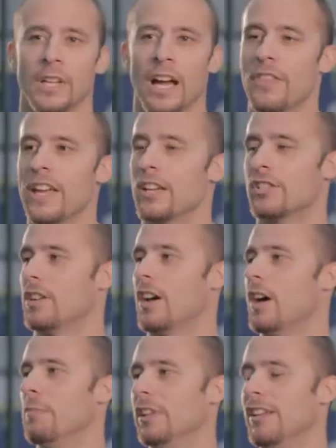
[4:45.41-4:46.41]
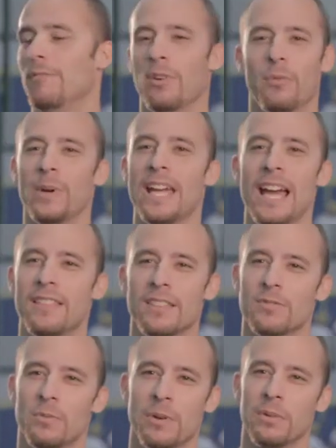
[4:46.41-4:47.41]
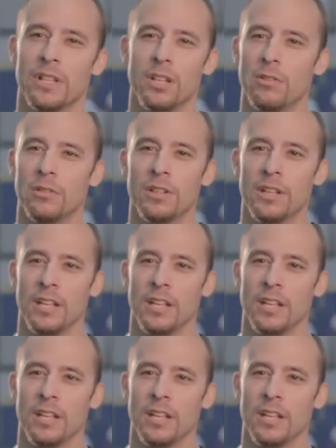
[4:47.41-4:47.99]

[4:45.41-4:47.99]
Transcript: I think it's unbelievable. If we had this when we were little,